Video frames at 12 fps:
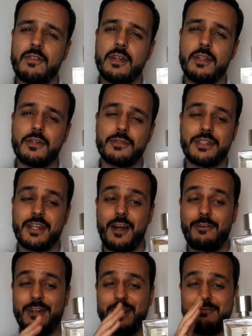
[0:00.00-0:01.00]
videos that I
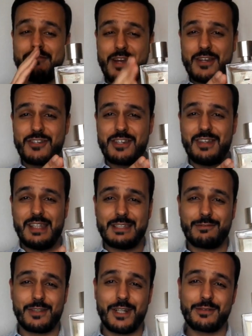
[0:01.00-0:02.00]
already mentioned this
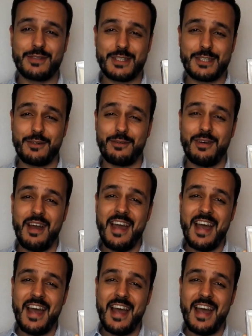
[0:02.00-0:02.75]
fragrance, so